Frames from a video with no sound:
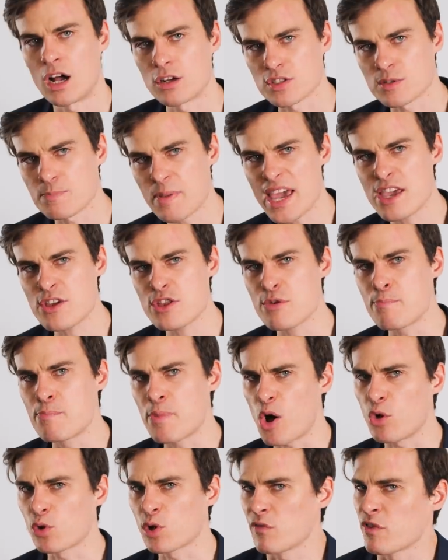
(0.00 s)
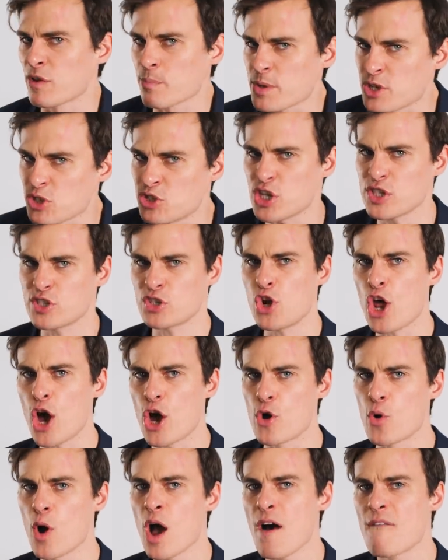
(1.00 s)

I'll spare you the bulk of it, but just know,